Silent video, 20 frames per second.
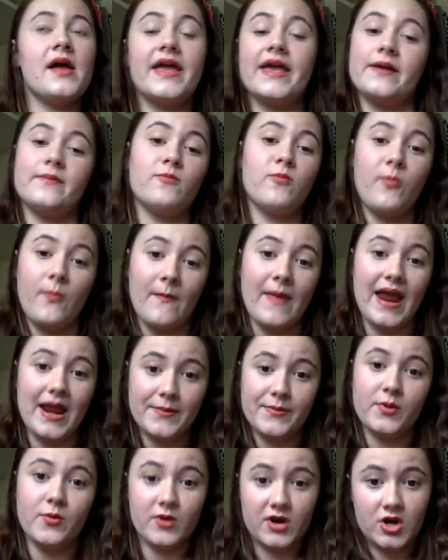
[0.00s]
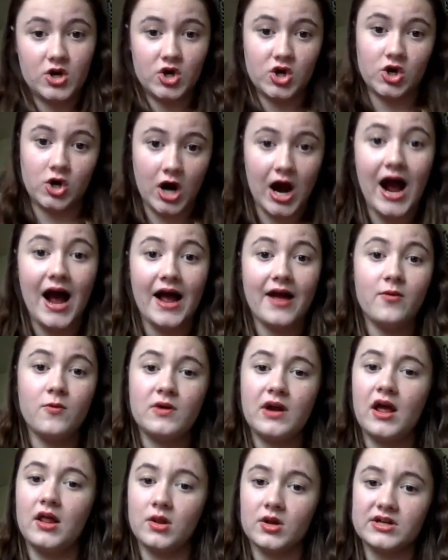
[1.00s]
it made me want to cry
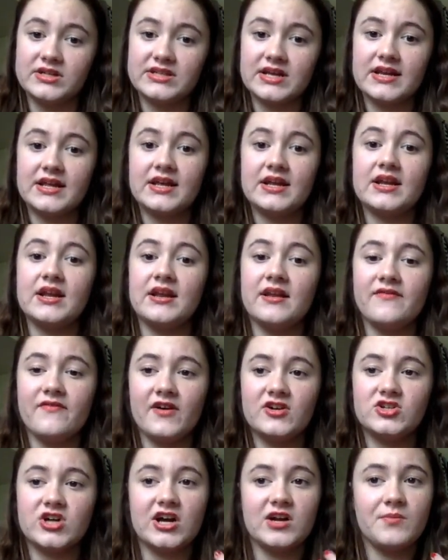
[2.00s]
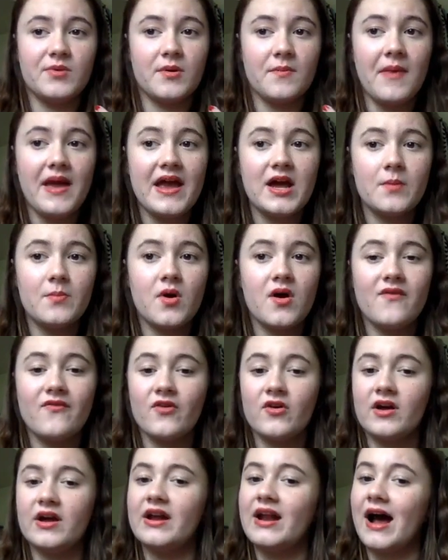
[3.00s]
when I looked at it. And if I tried to put makeup
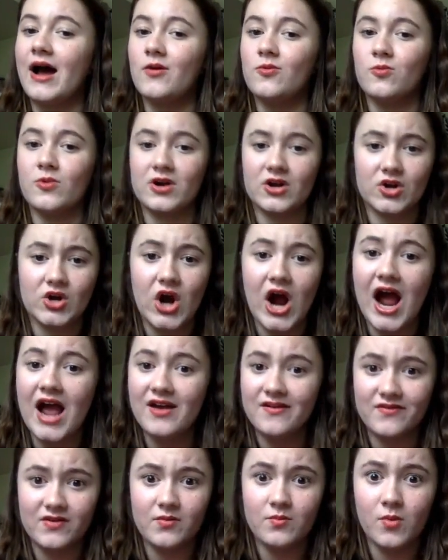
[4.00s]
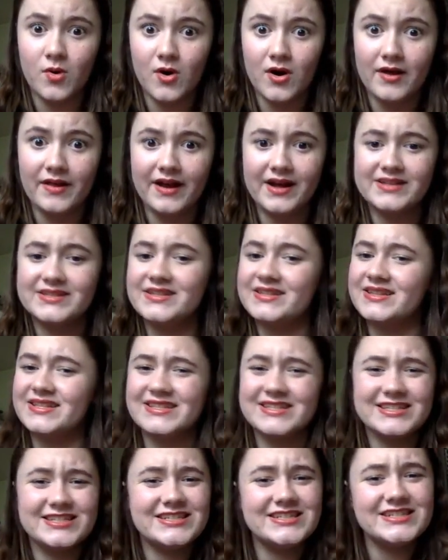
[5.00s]
over it, I'd want to cry even more. Like, I was like,
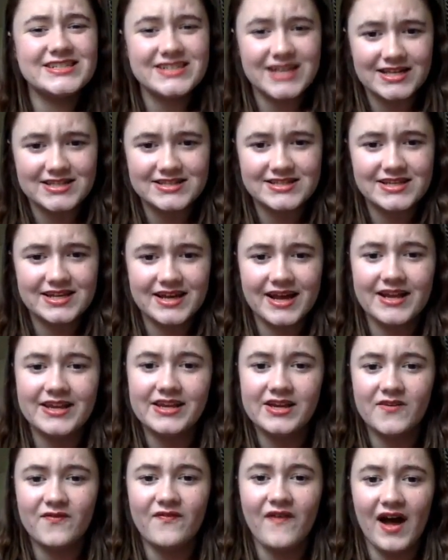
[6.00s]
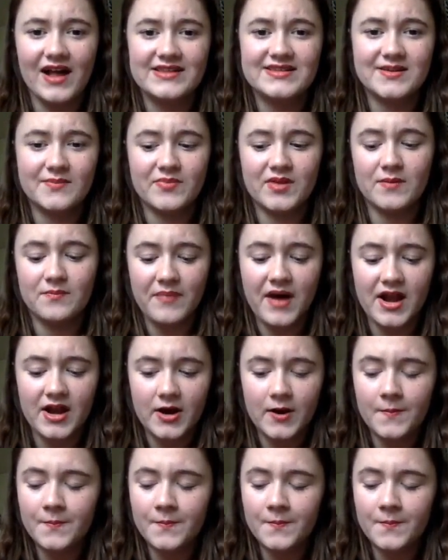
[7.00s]
this is disgusting. I need to find something better.